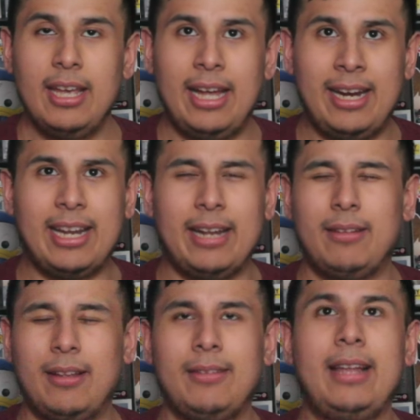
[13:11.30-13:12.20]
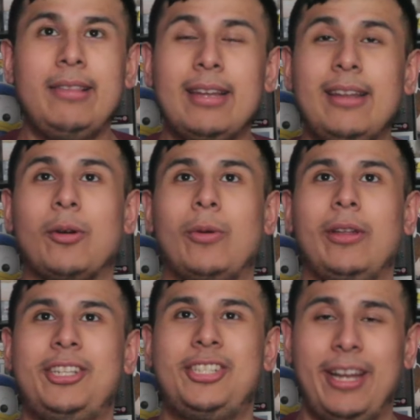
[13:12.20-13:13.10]
And again, that's kind of the
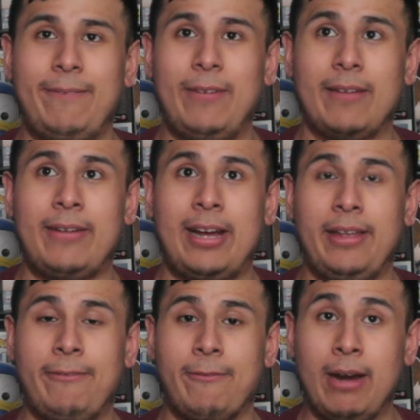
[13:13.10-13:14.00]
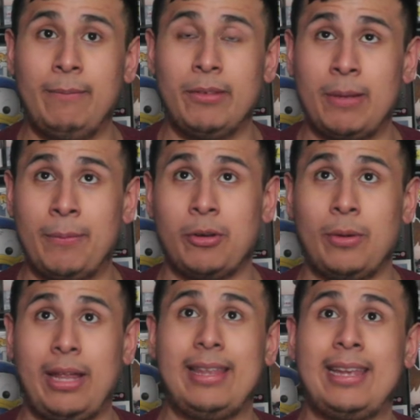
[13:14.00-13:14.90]
really shitty thing of how they frame this episode,
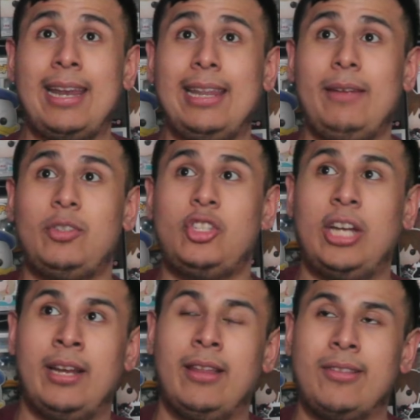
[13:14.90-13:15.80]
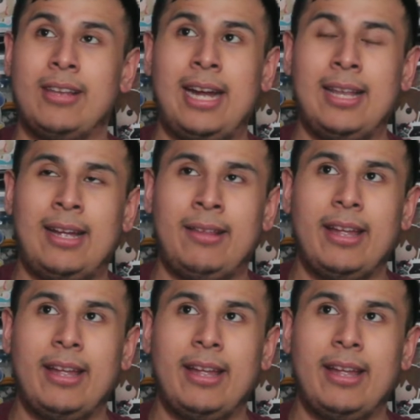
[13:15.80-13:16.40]
where, like, they kind of leave Chen in the sideline.